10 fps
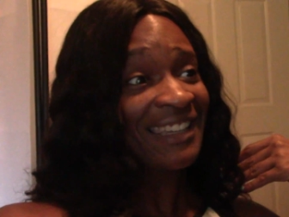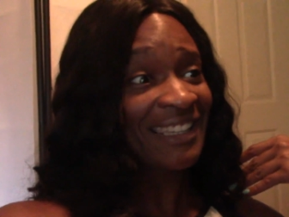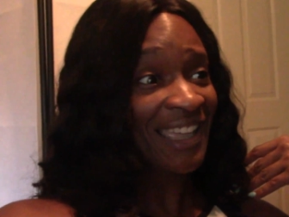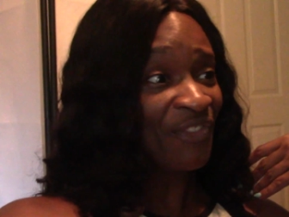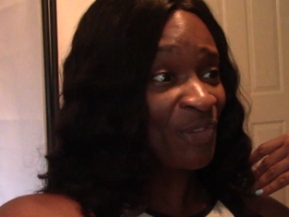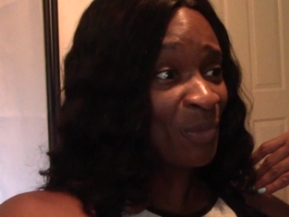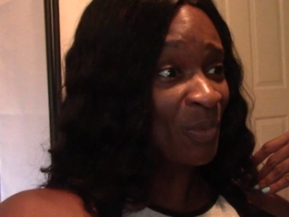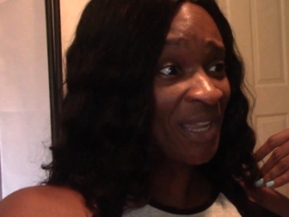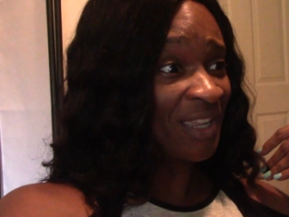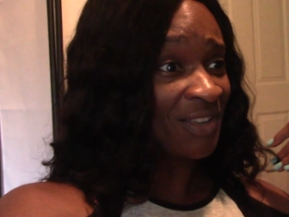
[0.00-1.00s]
Like for
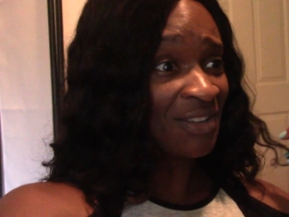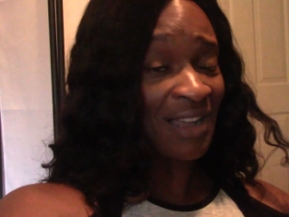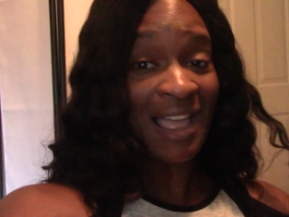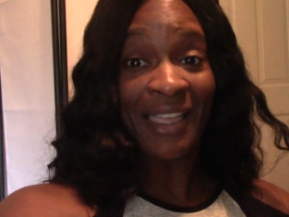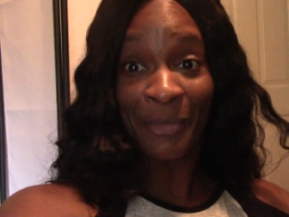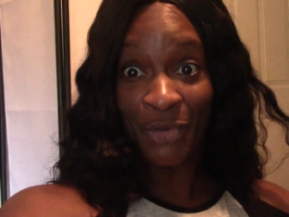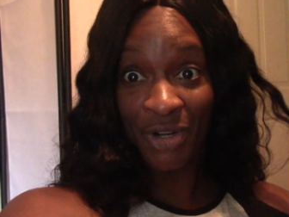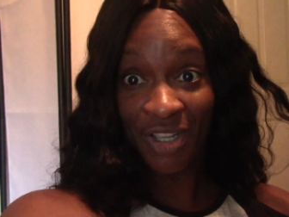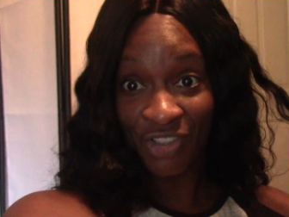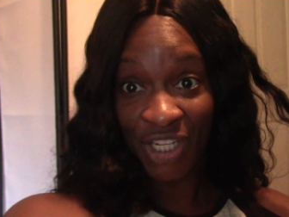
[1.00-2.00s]
real, I am going
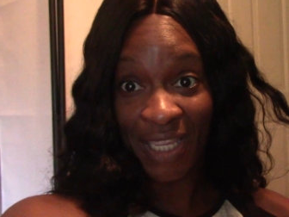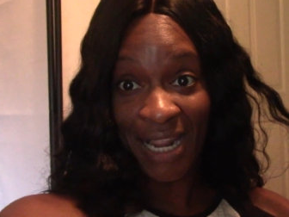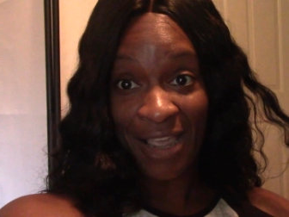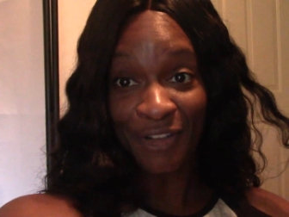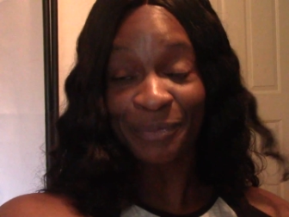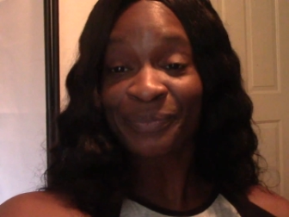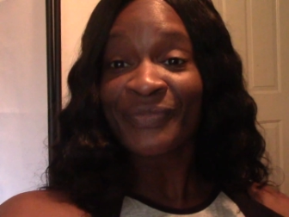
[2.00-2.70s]
to go check it out